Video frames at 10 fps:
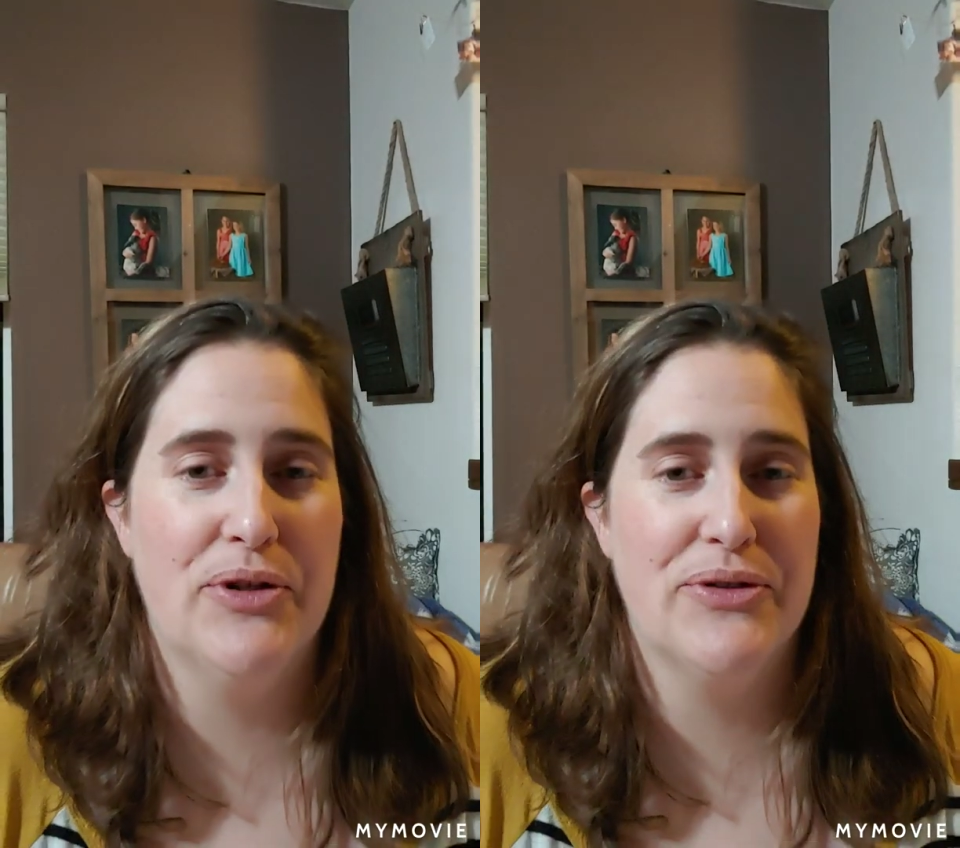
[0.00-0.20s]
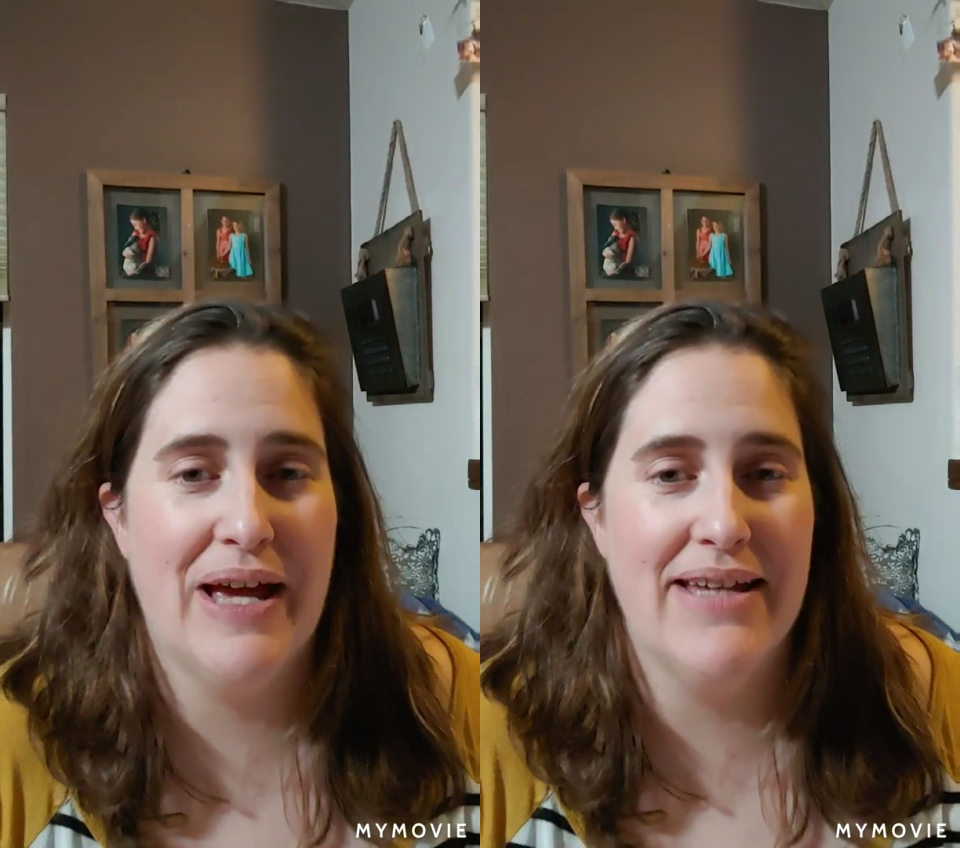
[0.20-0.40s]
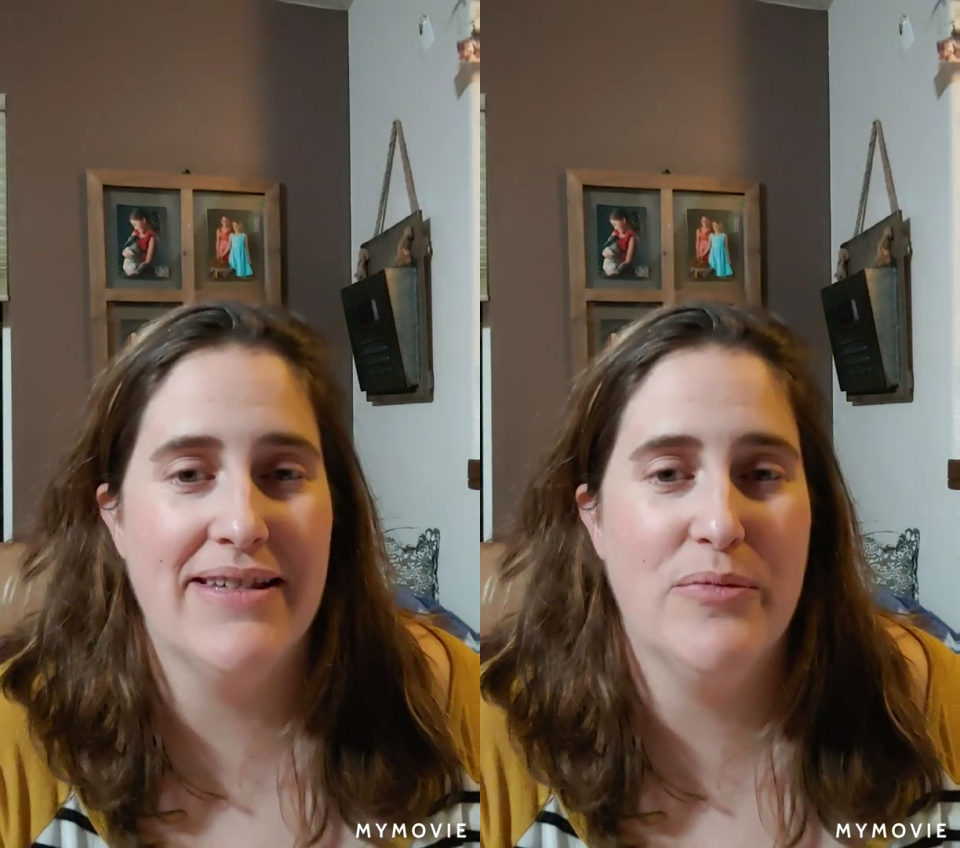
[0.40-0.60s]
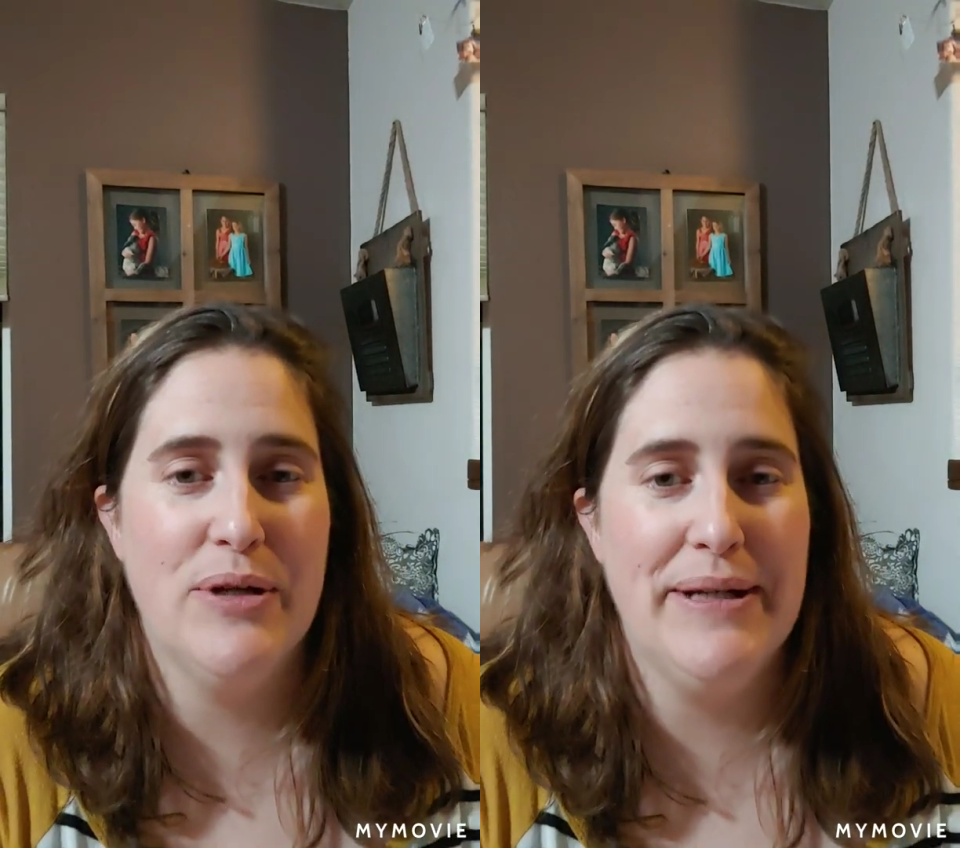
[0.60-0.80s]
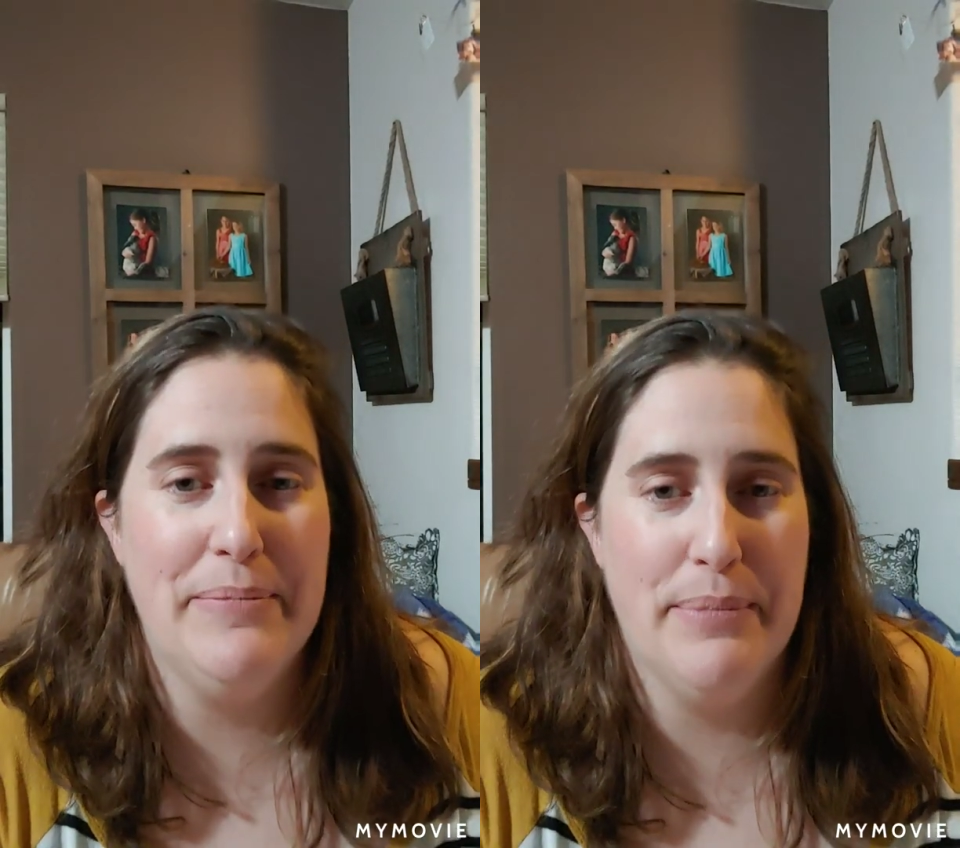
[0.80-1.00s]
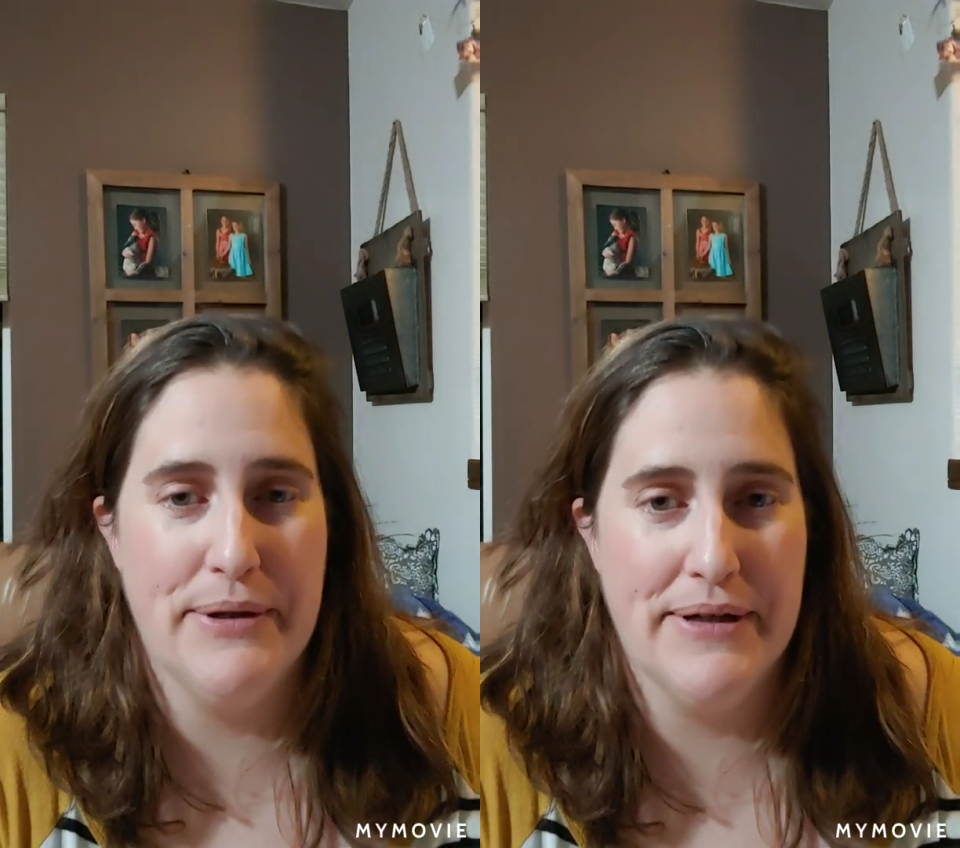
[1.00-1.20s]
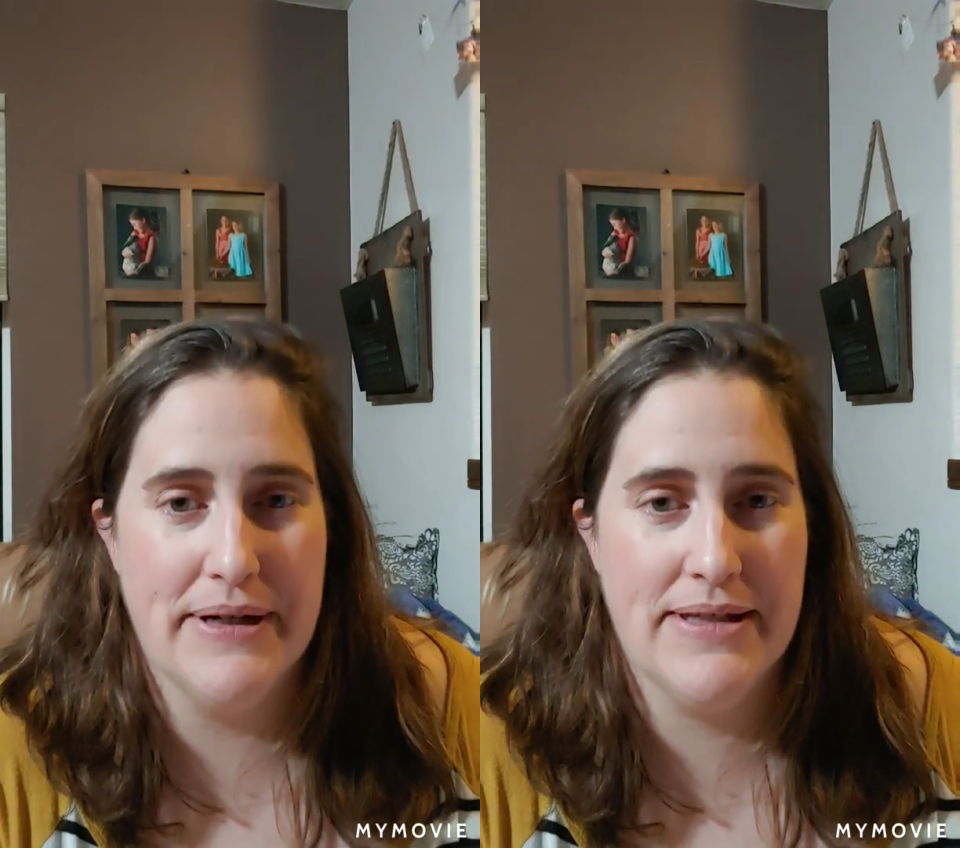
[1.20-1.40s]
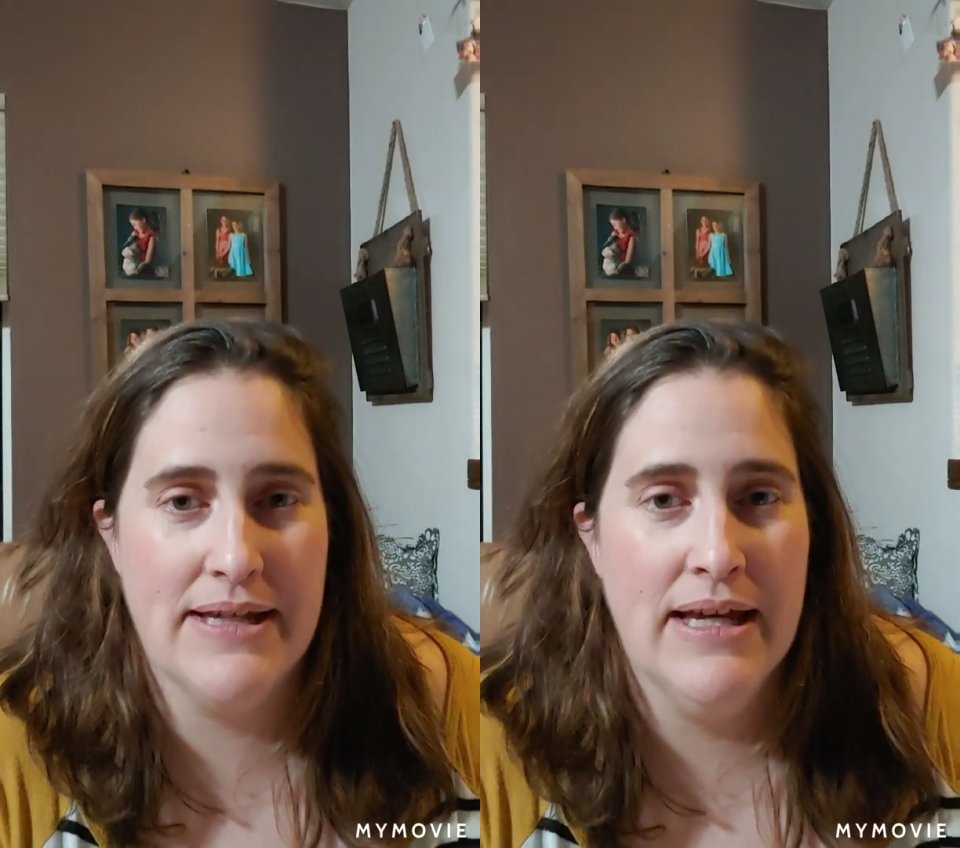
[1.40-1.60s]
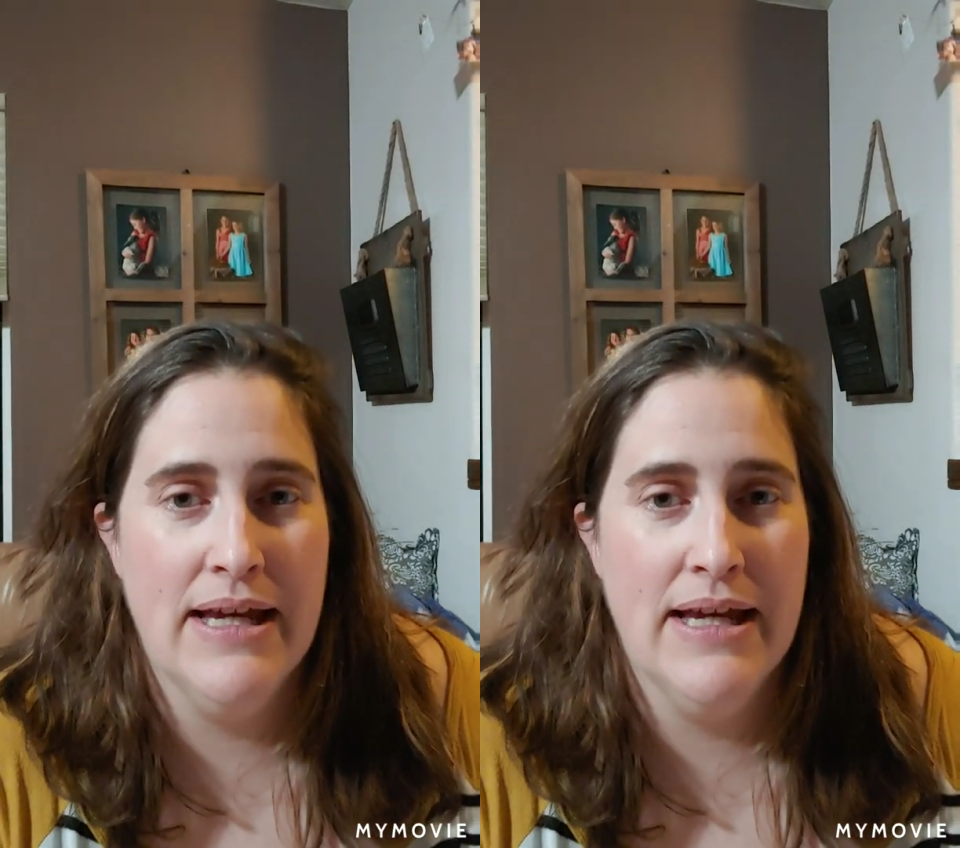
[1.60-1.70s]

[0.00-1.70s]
So as I'm reading books,